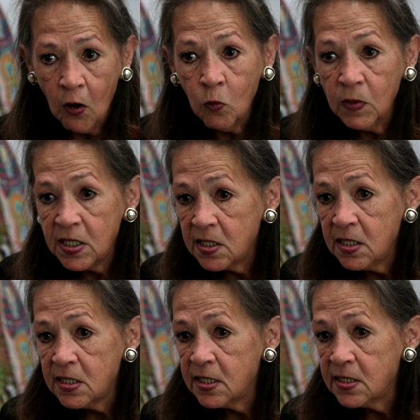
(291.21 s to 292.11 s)

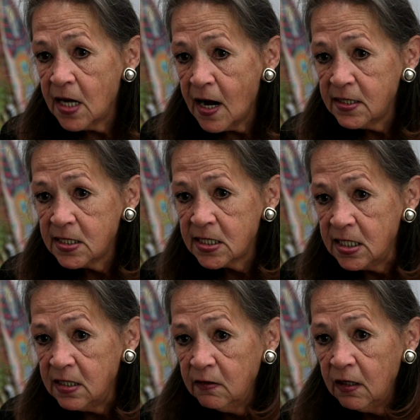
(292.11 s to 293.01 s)
Homelessness is not
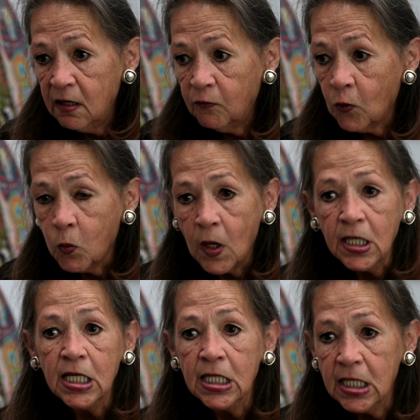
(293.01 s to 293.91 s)
seen for what
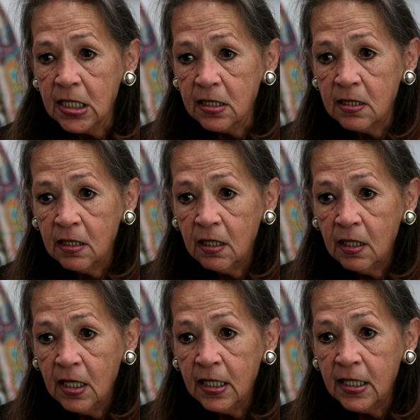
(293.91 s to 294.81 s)
it is.
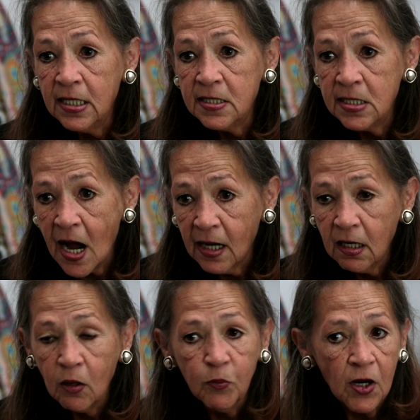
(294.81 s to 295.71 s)
It is not
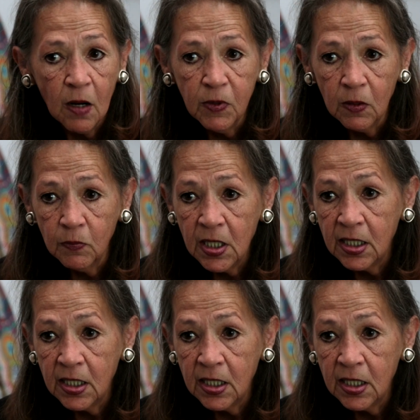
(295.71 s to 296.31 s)
a problem.